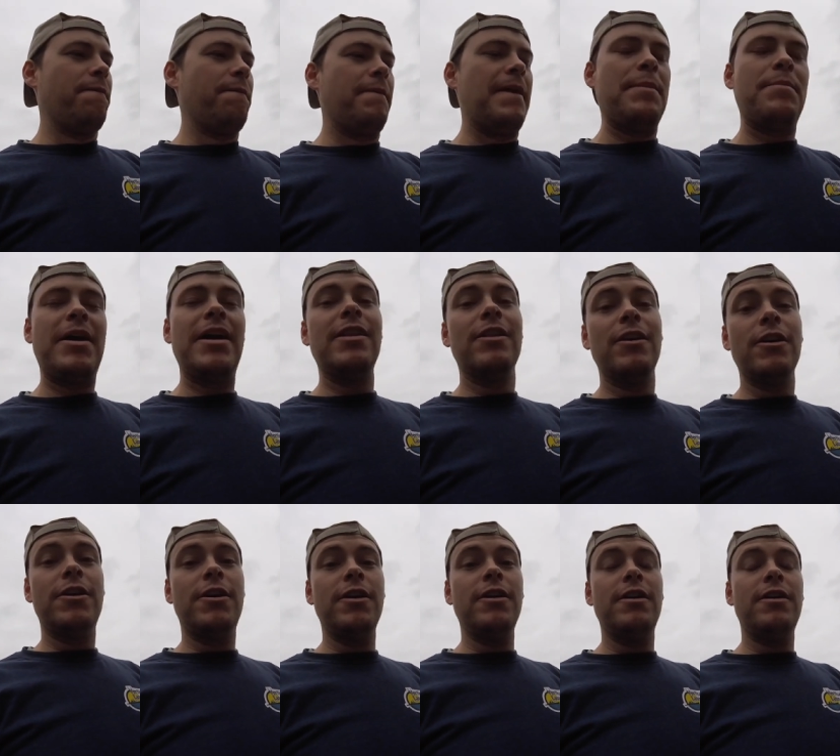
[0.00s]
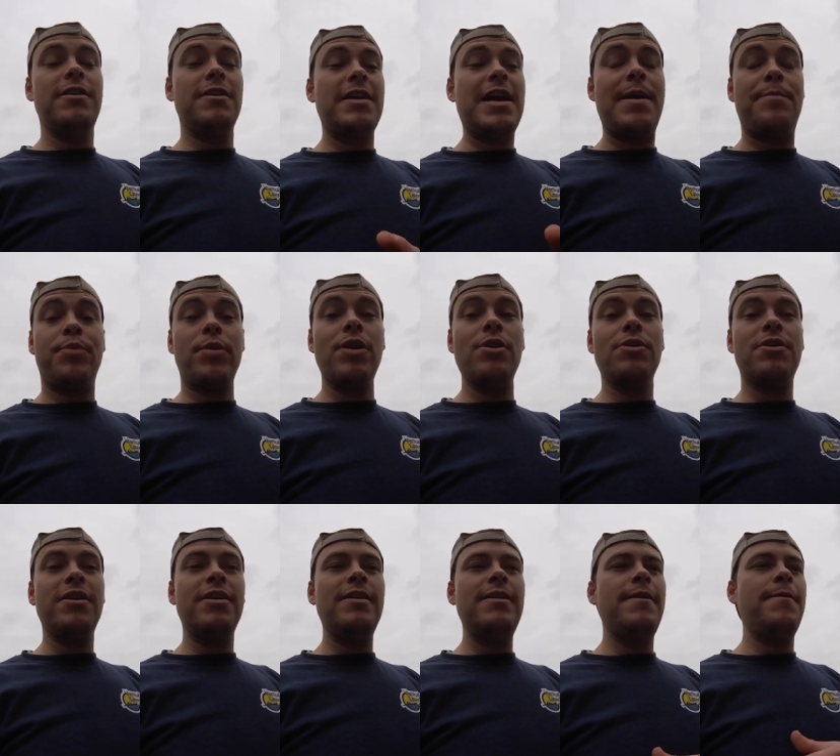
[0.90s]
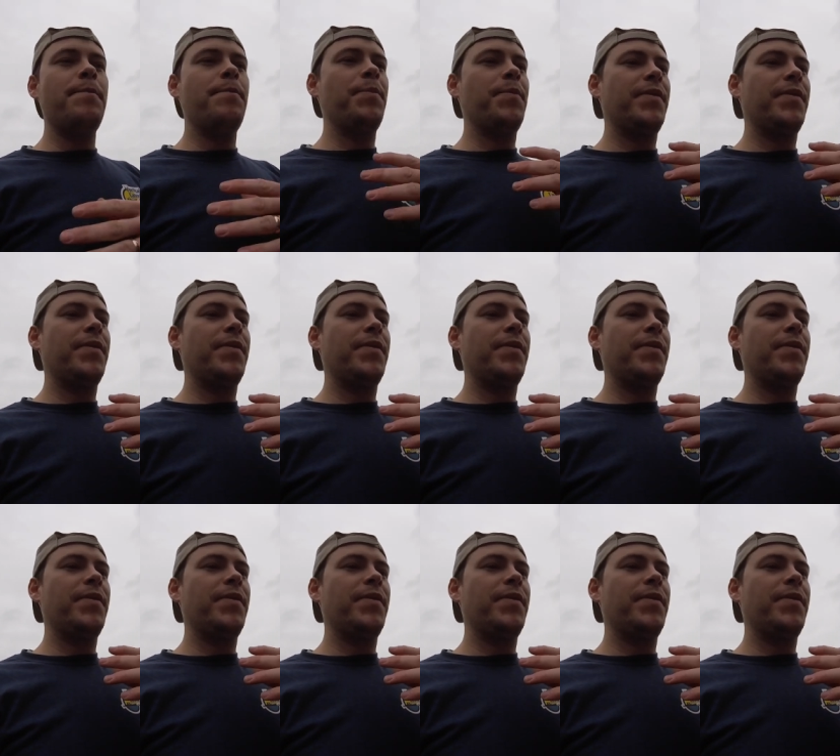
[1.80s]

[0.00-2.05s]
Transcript: They might look good, they're not broken,